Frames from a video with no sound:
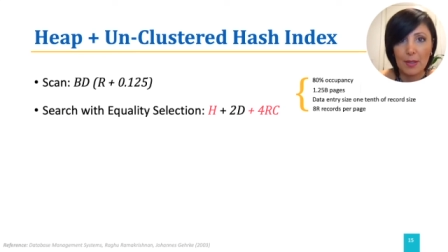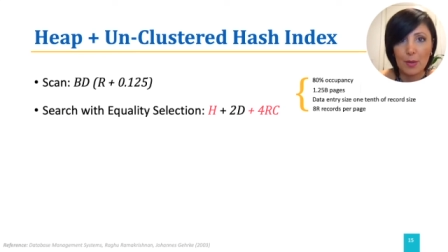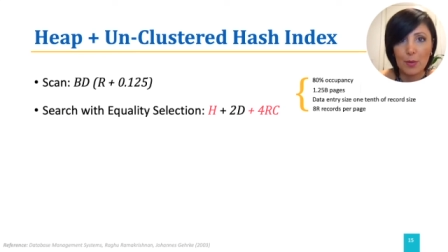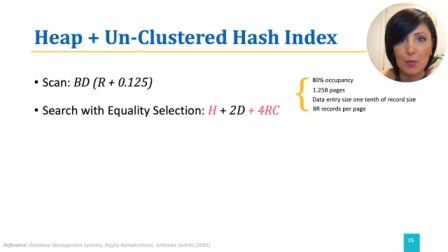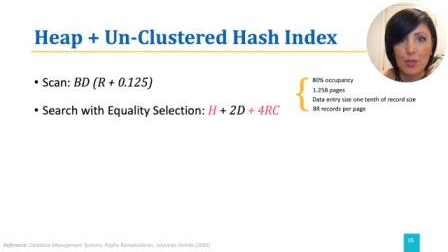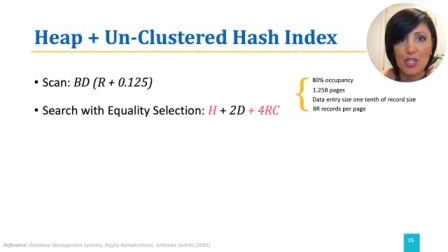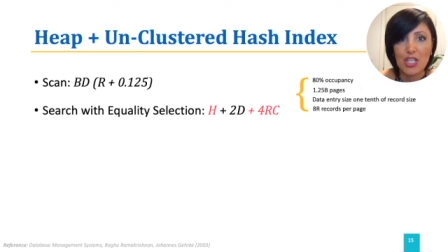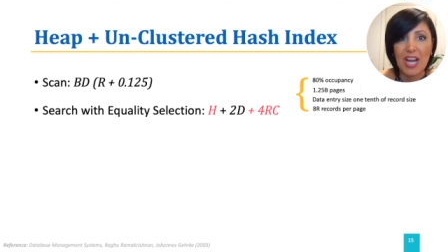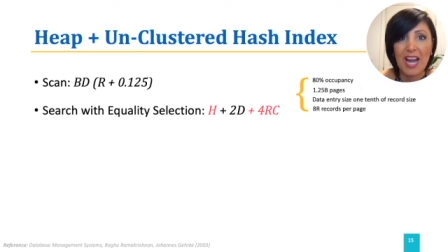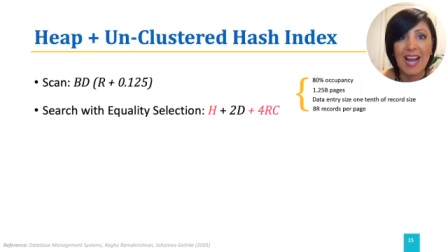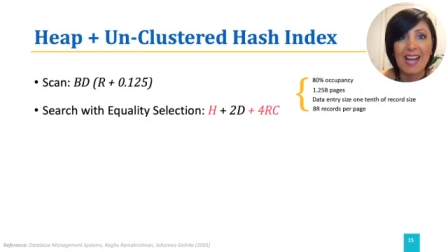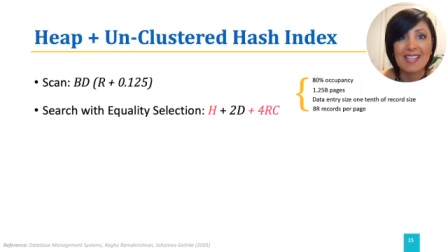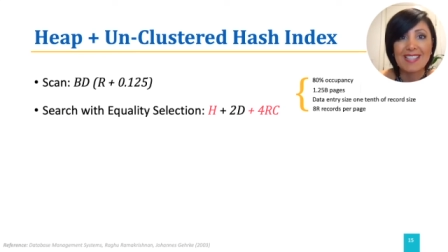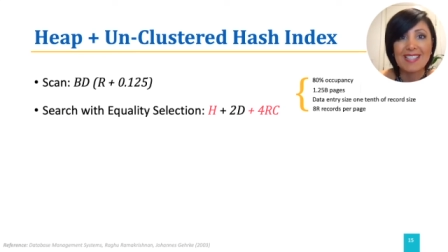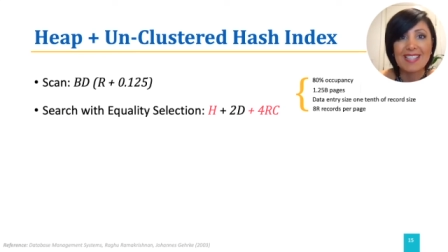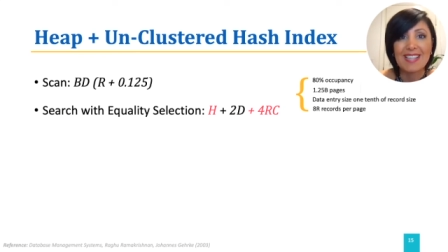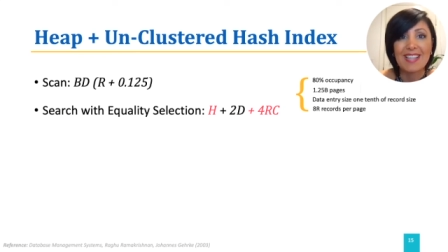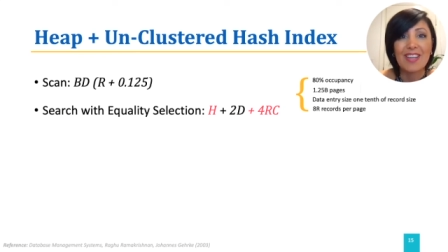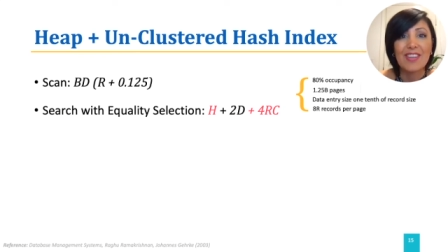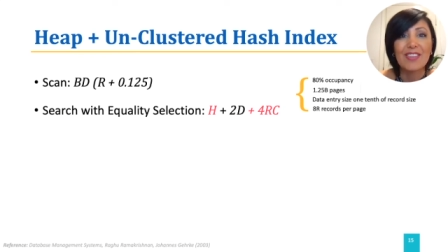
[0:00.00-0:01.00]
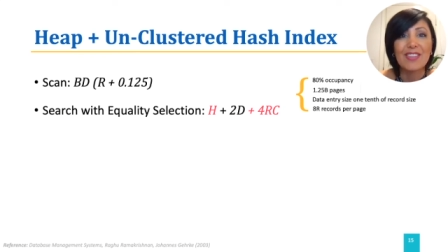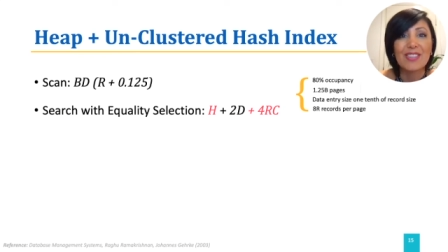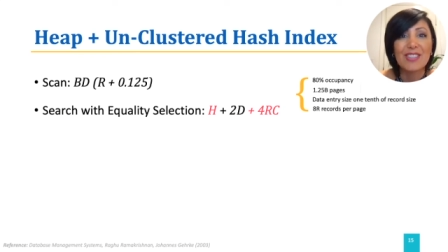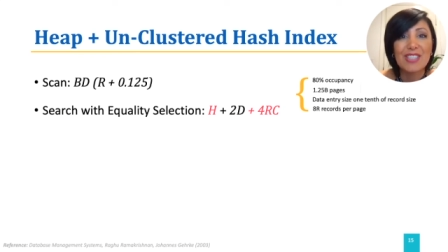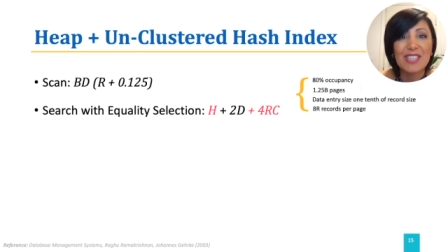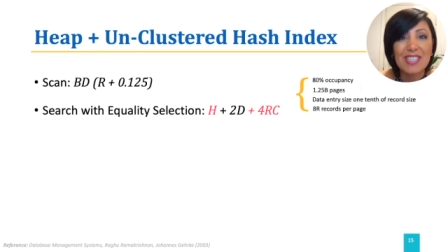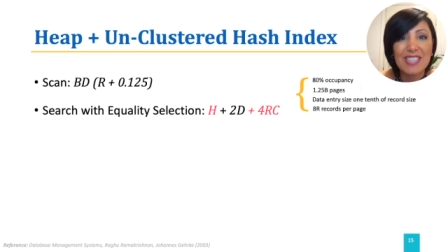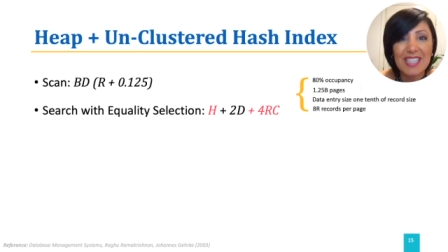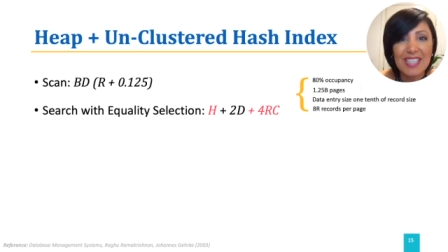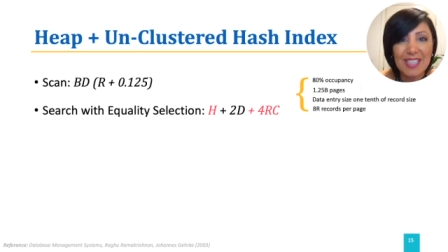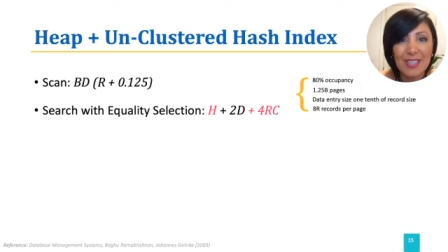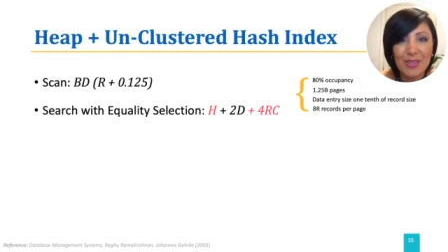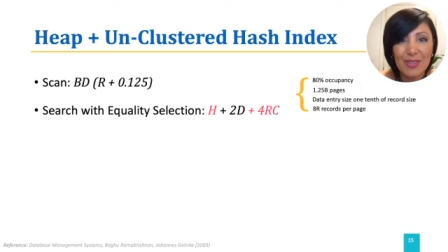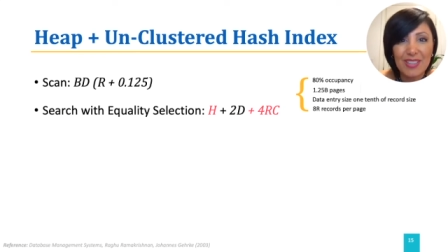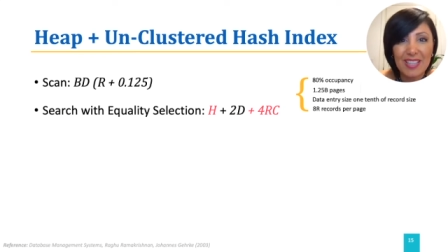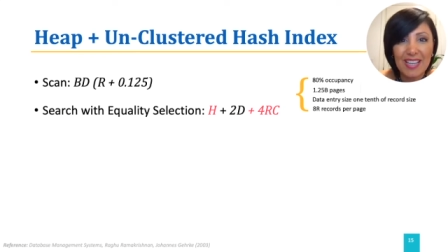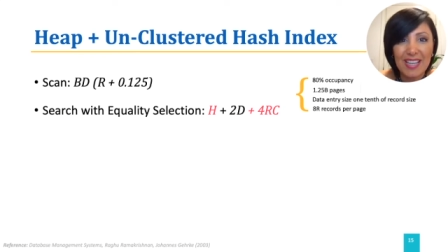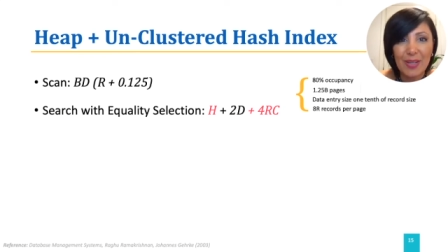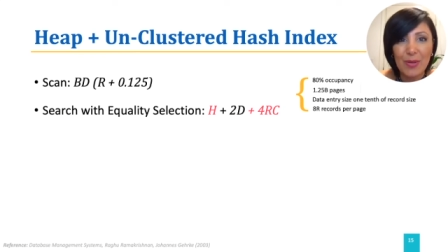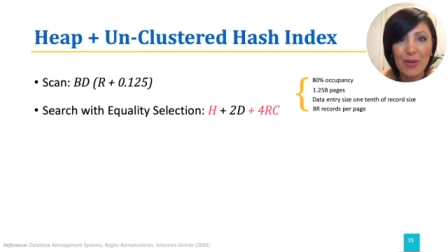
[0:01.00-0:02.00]
which adds another D to
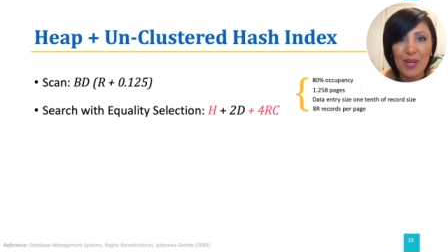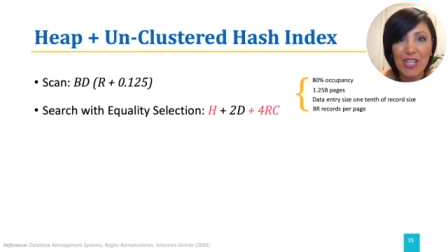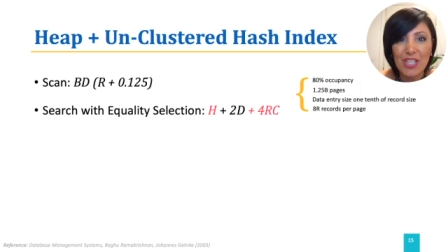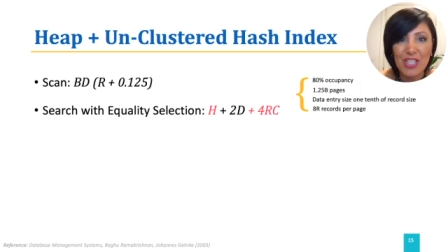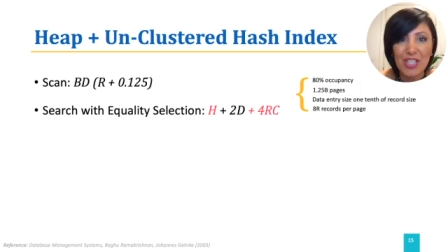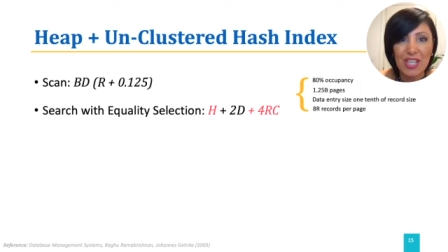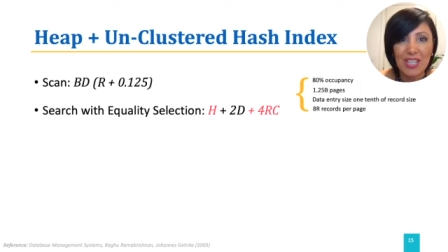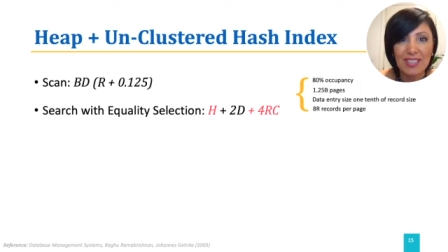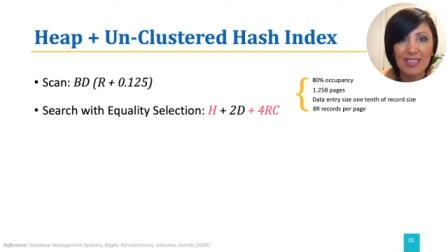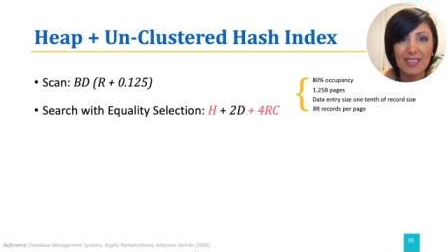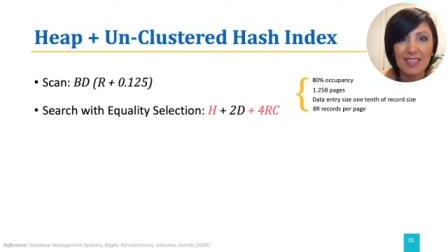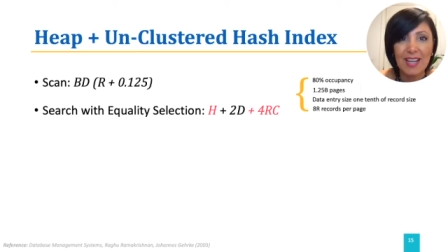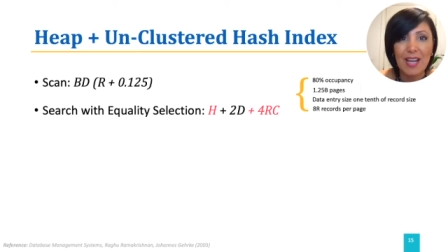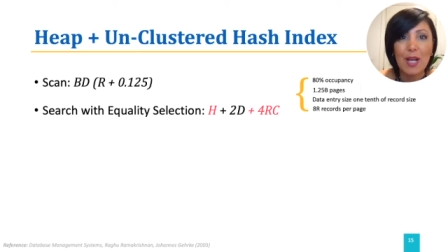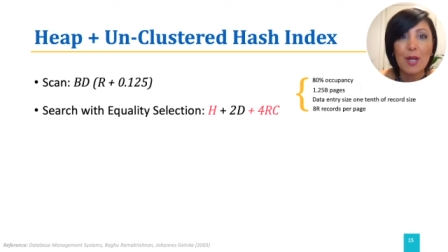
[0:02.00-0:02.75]
the equation,